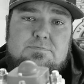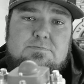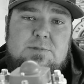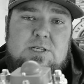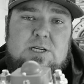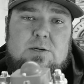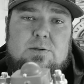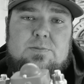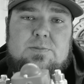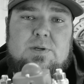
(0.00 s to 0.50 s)

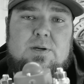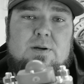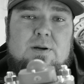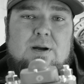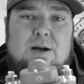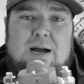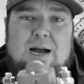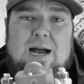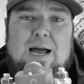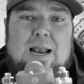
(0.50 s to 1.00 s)
You know,
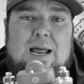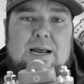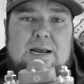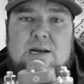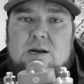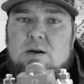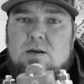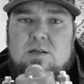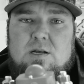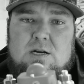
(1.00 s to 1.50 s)
I like
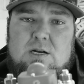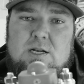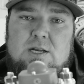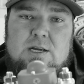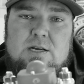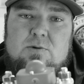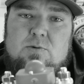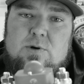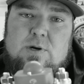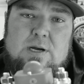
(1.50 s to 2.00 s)
hearing the
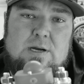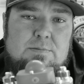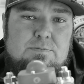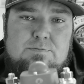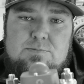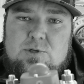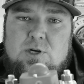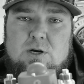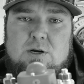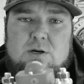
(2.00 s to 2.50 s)
click when I
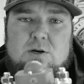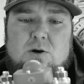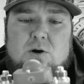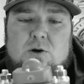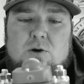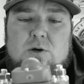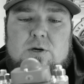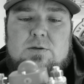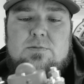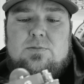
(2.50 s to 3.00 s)
turn the
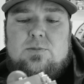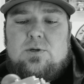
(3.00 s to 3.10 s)
kart on.